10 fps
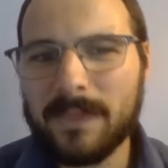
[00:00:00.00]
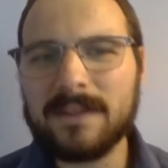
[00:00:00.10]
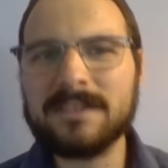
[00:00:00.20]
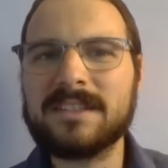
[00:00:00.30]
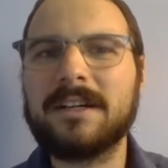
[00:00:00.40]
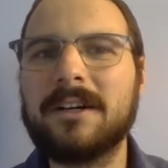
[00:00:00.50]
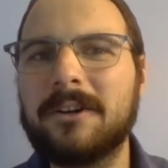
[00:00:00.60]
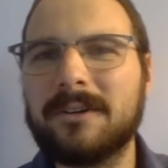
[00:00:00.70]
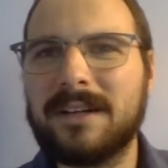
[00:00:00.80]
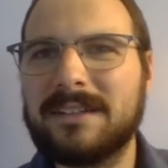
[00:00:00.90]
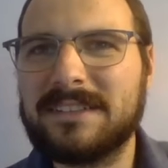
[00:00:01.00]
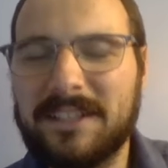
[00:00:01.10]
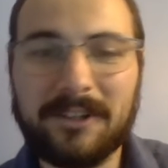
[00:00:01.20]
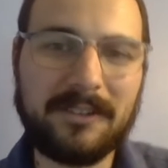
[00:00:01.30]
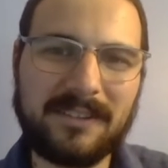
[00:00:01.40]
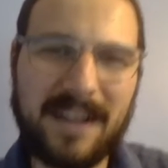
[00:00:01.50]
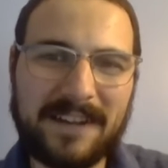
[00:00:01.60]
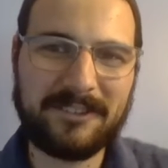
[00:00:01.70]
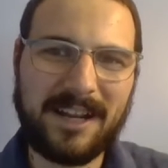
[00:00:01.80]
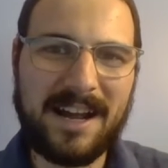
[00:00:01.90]
So, I
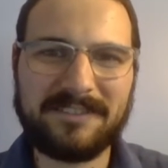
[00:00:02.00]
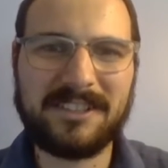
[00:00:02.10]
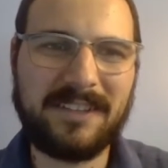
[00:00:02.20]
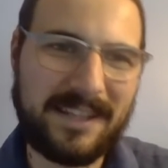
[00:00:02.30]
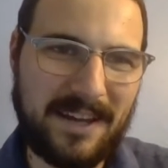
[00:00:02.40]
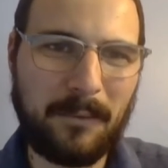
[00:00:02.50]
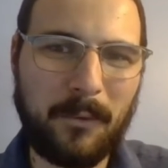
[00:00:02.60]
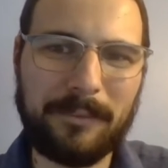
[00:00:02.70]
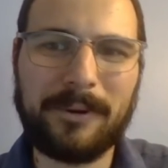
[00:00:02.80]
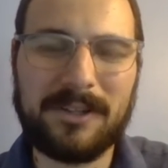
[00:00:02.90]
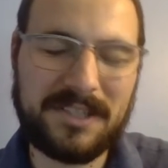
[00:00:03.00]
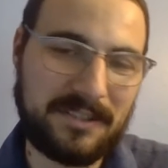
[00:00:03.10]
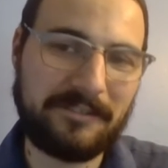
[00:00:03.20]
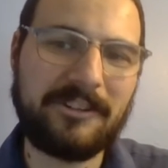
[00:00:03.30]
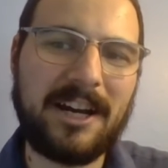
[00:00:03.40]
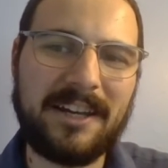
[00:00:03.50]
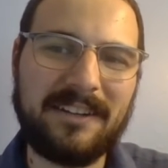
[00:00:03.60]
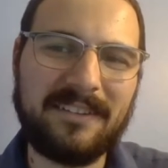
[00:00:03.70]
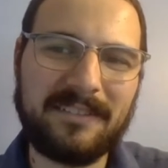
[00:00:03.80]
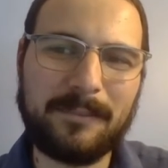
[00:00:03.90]
don't have to let that one person
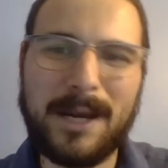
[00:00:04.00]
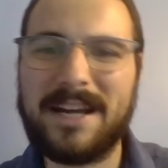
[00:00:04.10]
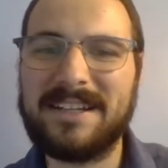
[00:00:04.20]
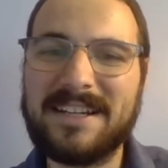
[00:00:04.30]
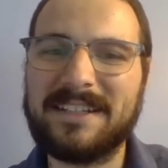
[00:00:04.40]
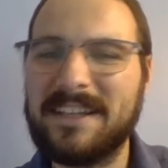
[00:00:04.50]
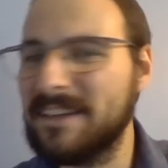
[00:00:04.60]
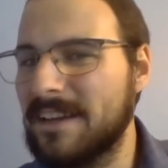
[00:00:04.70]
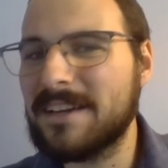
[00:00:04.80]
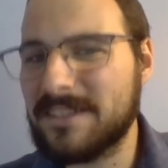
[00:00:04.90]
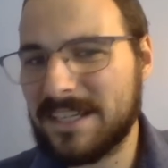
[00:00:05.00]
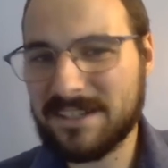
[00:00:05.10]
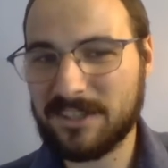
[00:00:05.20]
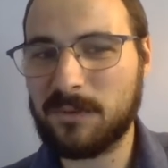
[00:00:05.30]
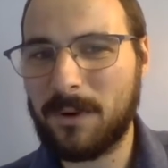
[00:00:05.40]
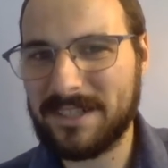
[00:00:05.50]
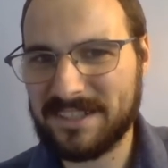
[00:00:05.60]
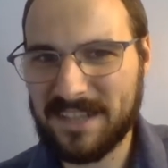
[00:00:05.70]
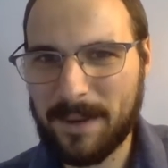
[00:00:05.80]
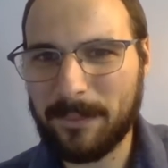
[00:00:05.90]
define my identity. So that's just one
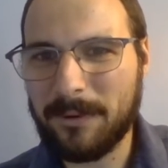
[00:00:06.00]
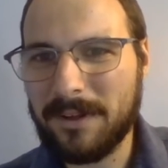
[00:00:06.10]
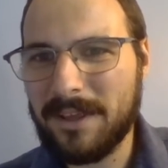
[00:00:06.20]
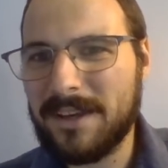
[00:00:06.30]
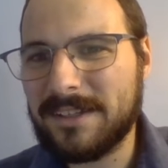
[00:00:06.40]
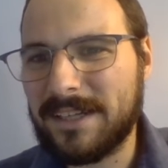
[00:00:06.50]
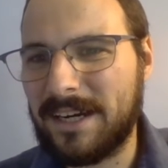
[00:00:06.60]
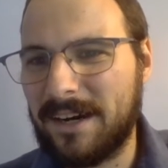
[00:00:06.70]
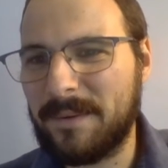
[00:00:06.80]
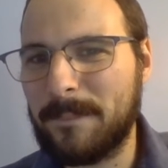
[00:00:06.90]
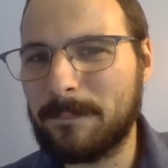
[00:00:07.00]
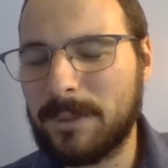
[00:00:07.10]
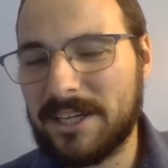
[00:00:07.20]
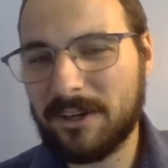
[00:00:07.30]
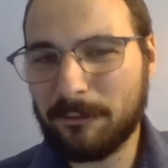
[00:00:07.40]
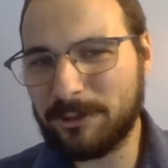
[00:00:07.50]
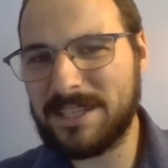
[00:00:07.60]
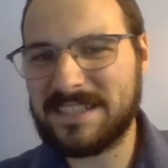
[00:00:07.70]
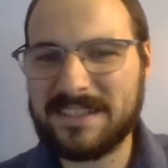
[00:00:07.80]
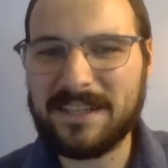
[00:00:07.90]
example. But hopefully
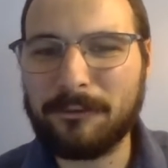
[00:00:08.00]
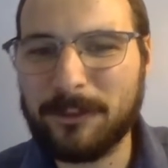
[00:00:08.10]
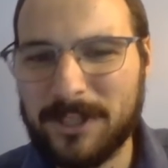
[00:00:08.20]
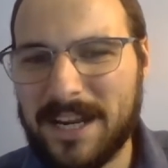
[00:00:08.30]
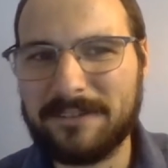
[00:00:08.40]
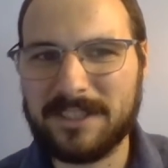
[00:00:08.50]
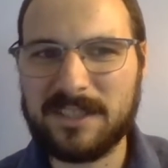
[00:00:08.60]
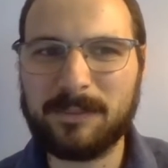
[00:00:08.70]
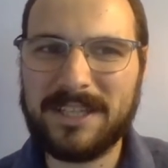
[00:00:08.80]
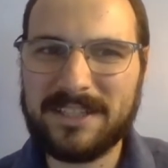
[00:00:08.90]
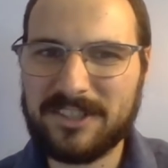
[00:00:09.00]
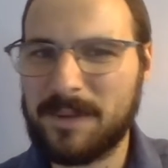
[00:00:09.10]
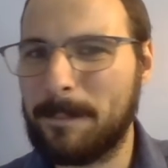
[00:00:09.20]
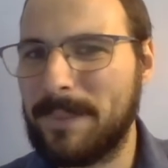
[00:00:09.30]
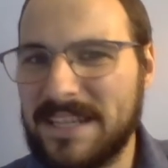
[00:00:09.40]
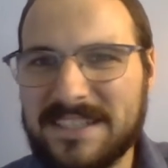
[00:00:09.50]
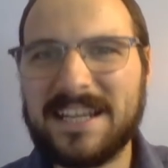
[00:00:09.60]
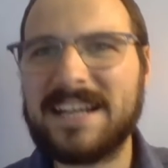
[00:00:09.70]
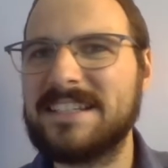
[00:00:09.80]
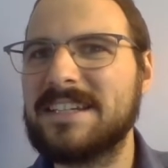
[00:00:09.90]
this is helpful to kind of explain just the
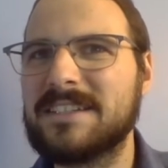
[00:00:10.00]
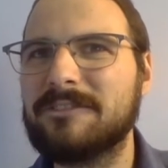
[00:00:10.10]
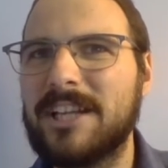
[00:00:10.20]
basic ideas of